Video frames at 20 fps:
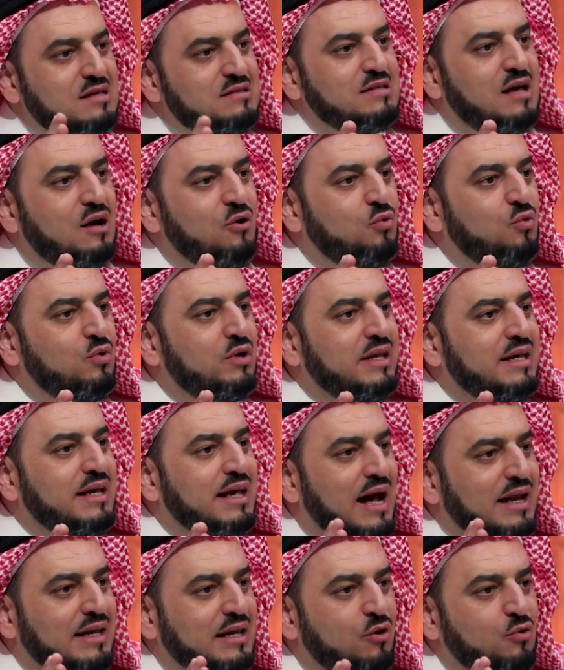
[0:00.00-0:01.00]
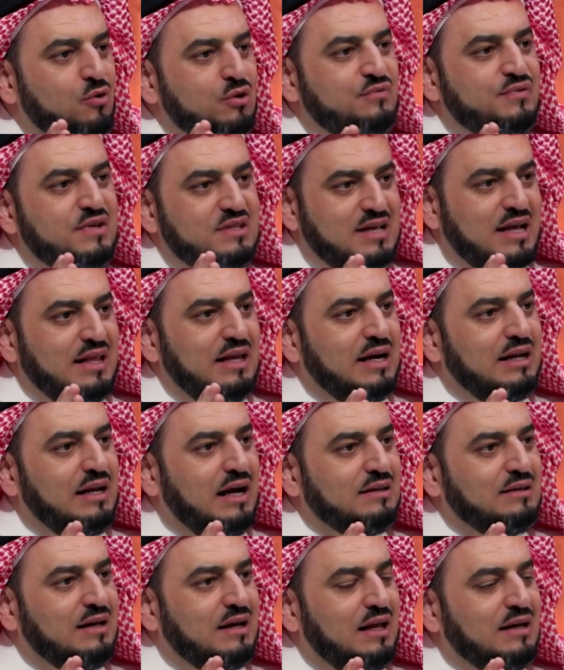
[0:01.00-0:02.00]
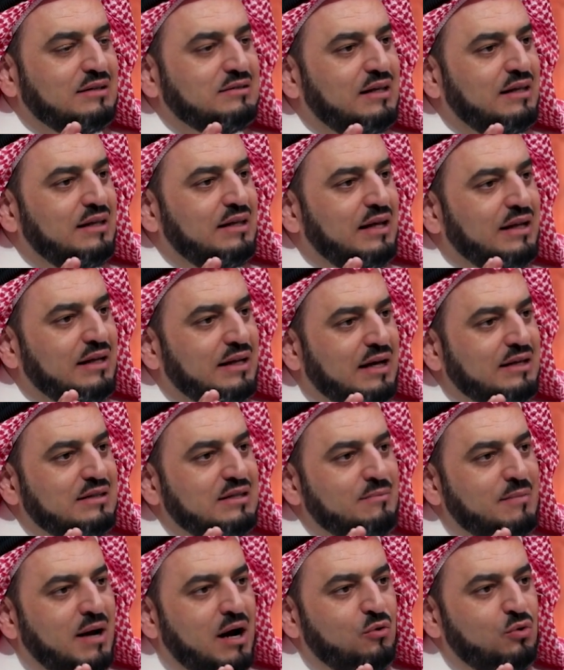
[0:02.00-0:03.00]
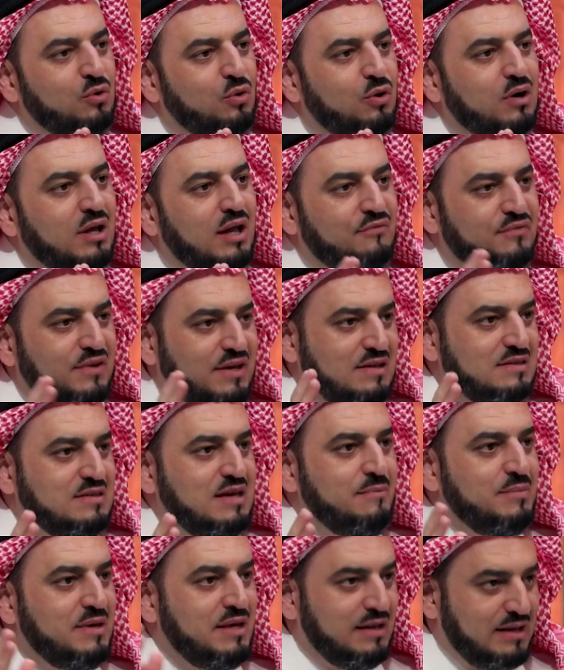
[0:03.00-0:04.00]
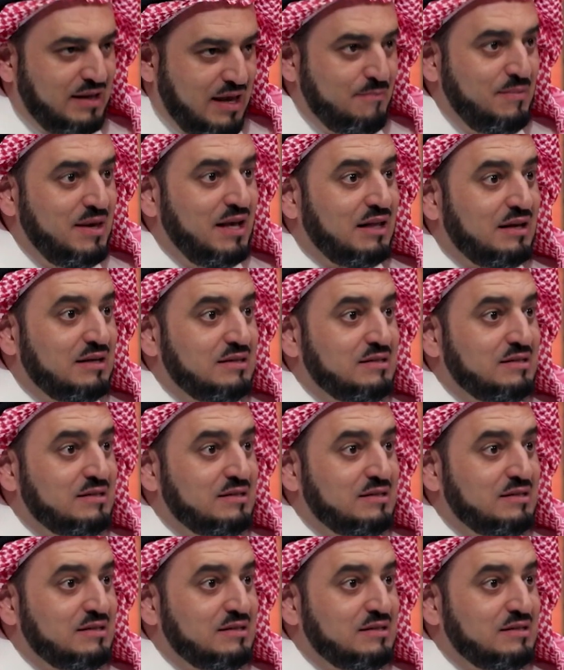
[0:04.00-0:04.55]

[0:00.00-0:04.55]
agreed that the Jews were influenced by the worst